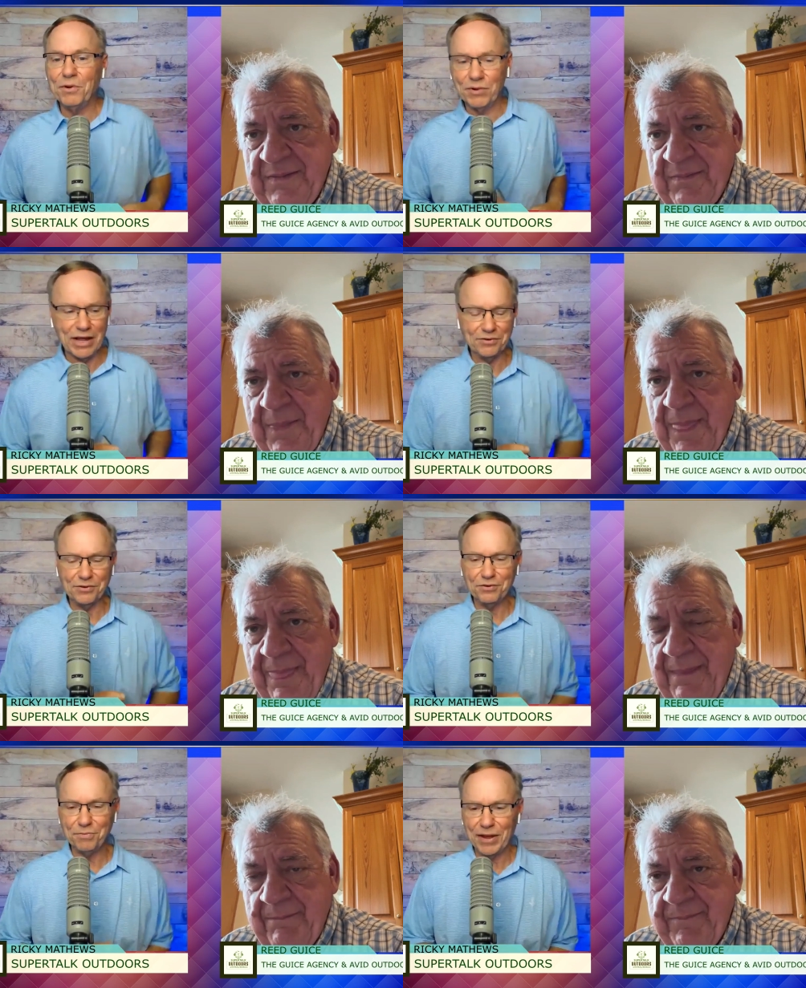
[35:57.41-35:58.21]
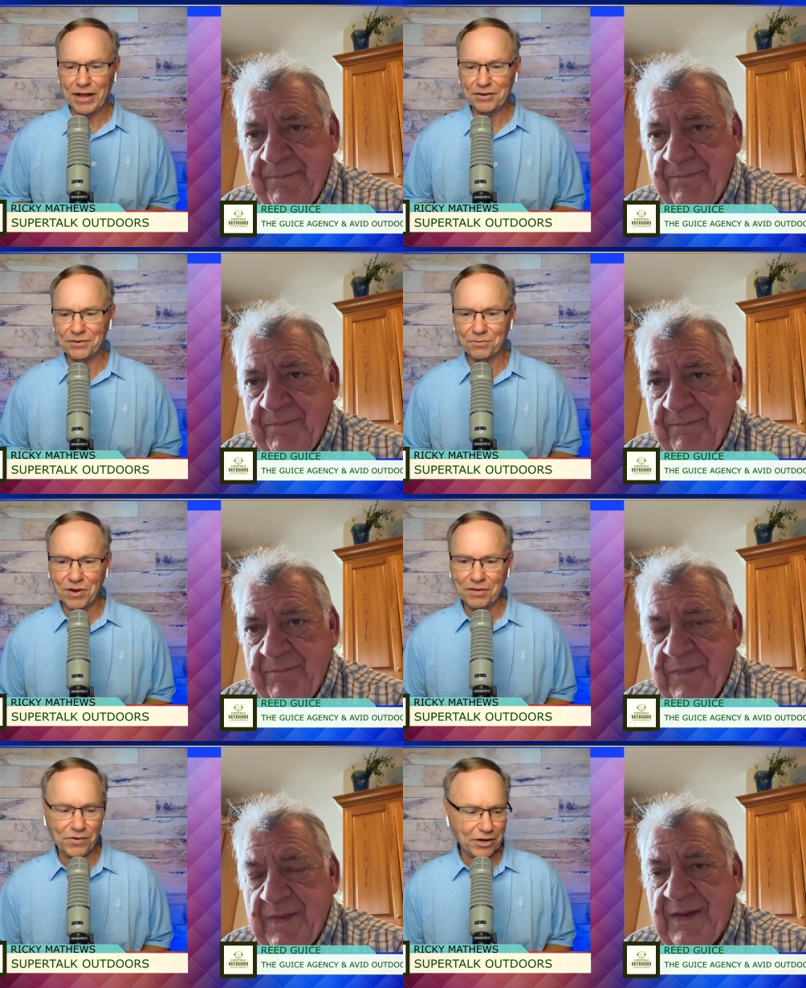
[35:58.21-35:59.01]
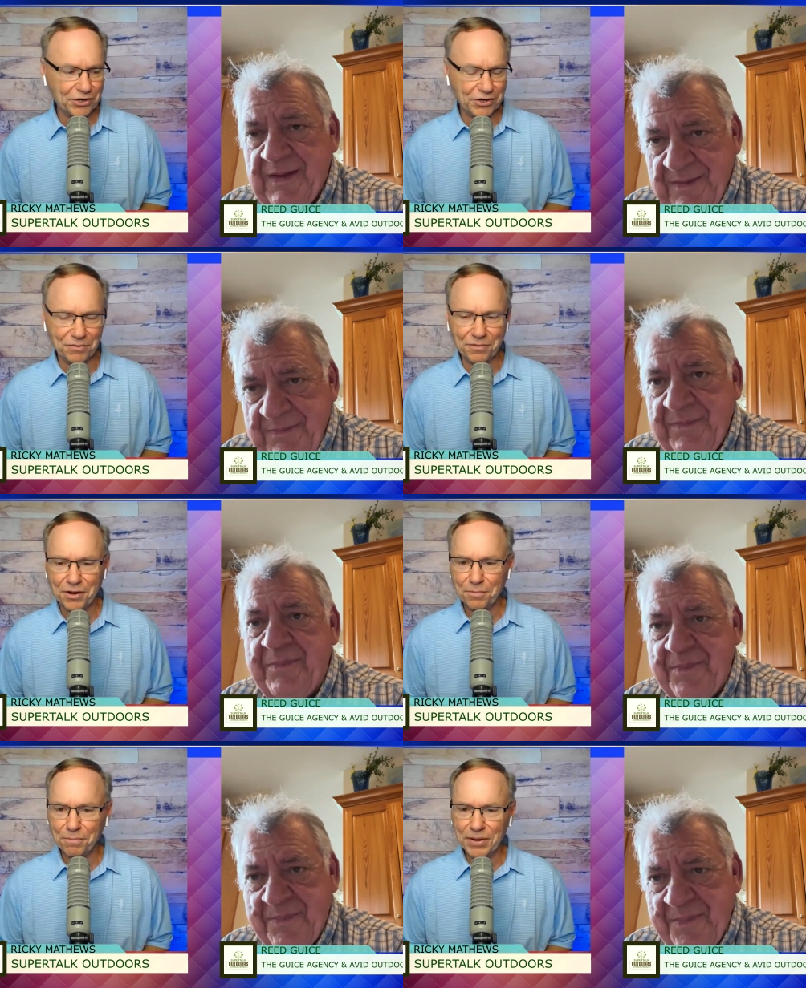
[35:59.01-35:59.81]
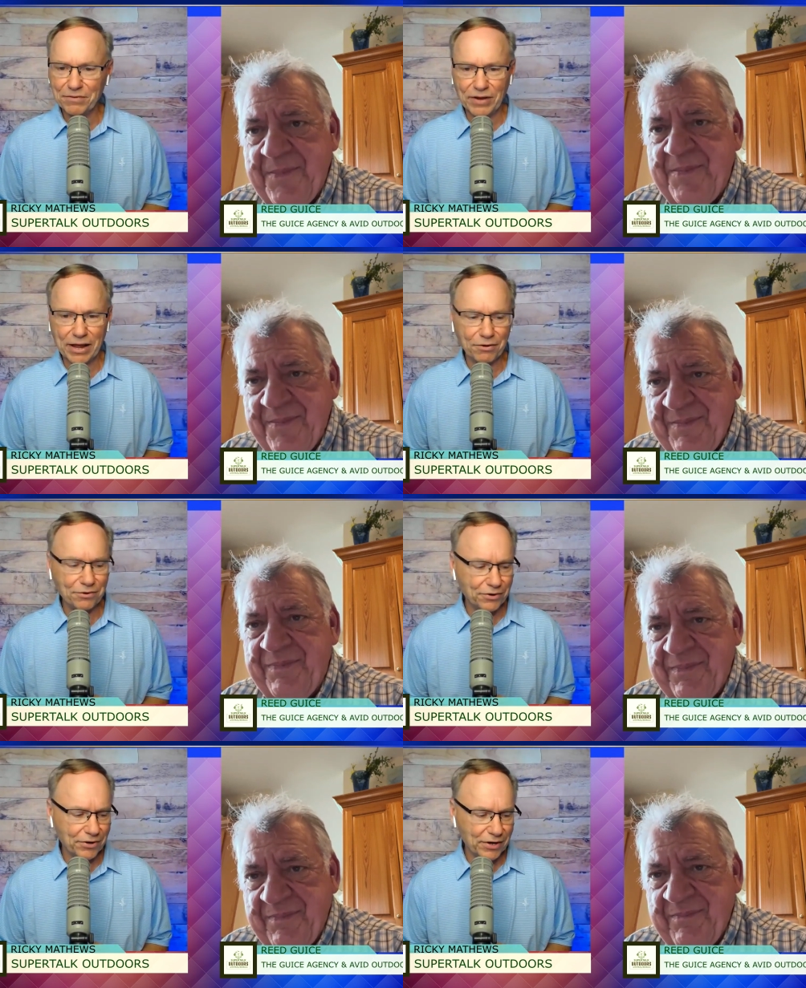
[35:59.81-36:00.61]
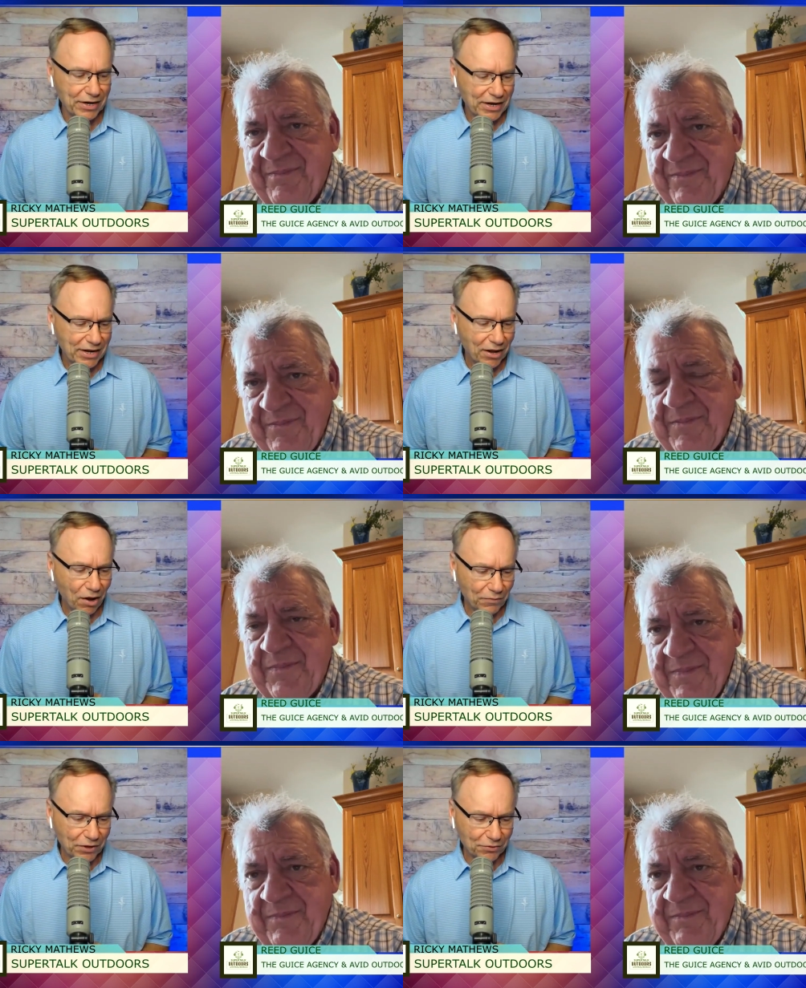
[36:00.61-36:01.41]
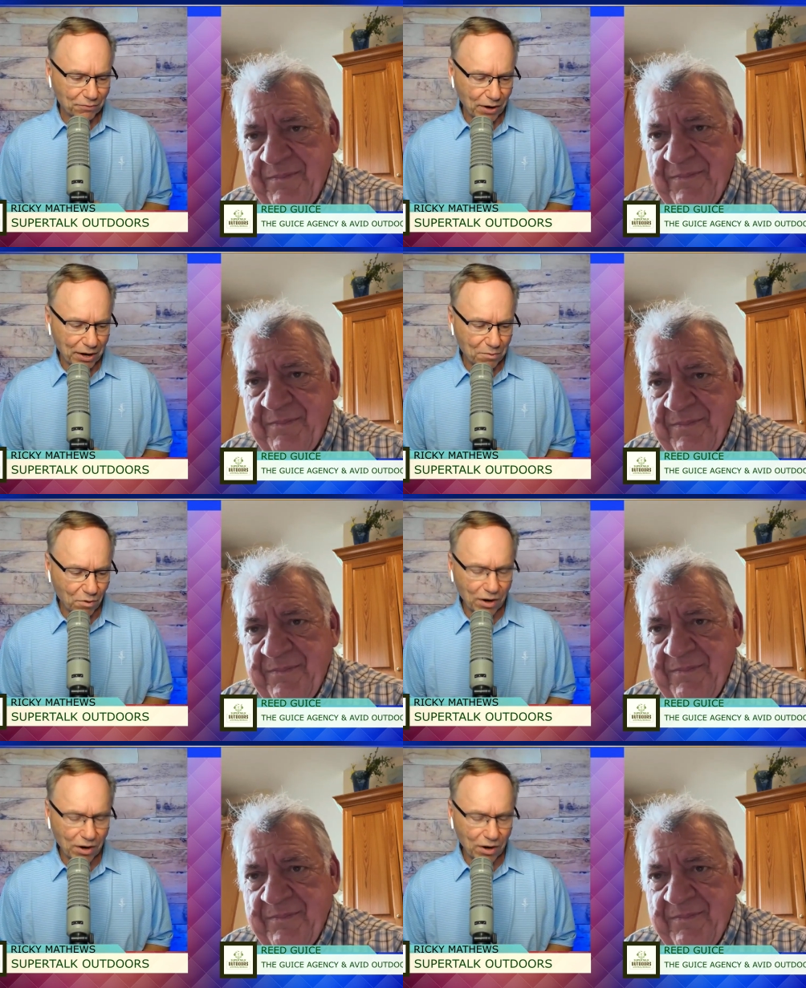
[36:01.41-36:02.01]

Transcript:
Speaker 1: and we were catching specks and redfish and big flounder. Hopefully, this rain